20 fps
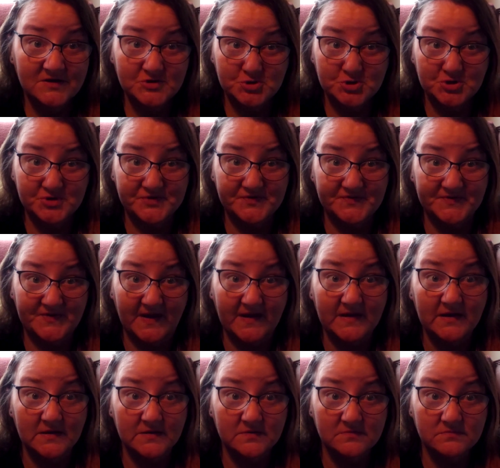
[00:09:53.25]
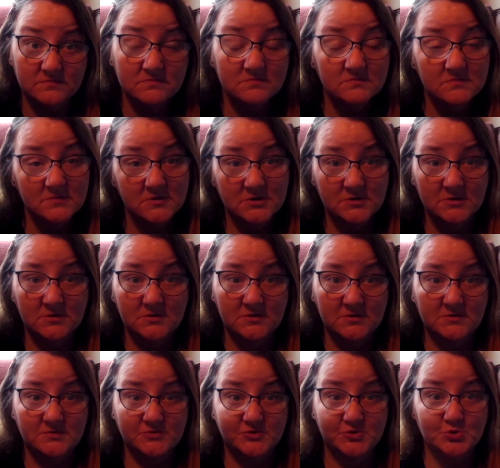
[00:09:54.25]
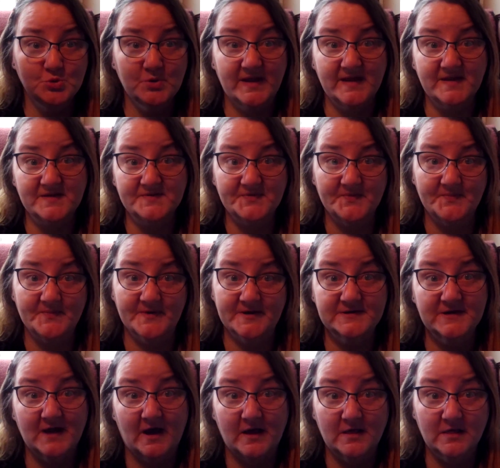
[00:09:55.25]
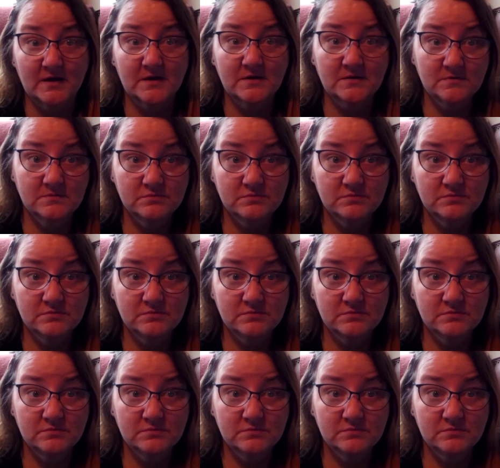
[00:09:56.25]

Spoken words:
Just saying. 2 cakes of mandala.